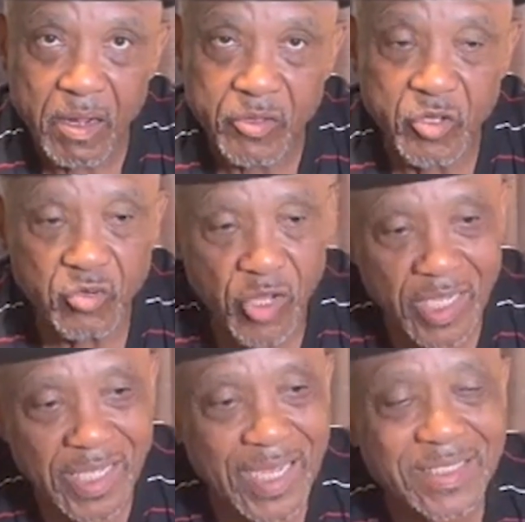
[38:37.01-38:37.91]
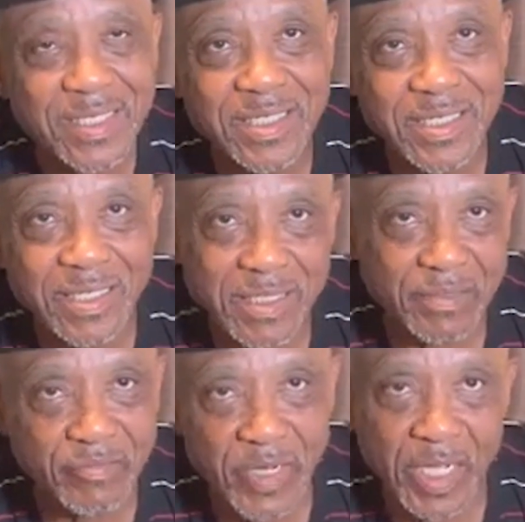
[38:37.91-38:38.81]
You drink out the colored
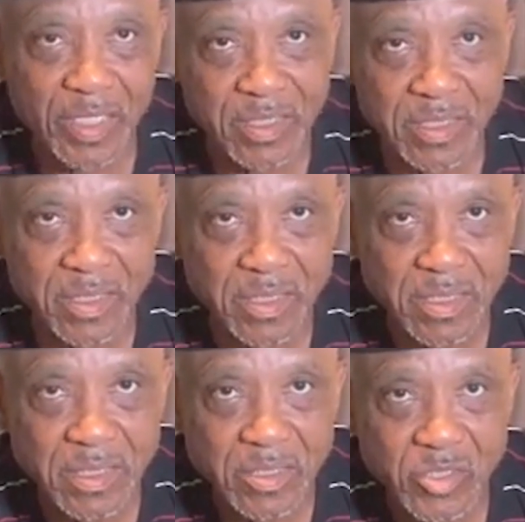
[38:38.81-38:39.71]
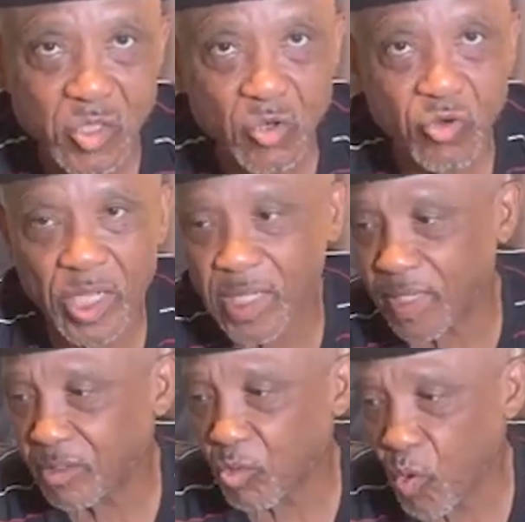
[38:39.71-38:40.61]
fountain. You don't drink
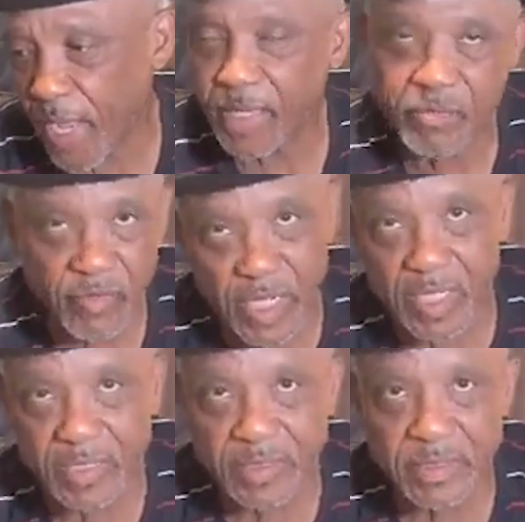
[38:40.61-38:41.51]
out the white fountain.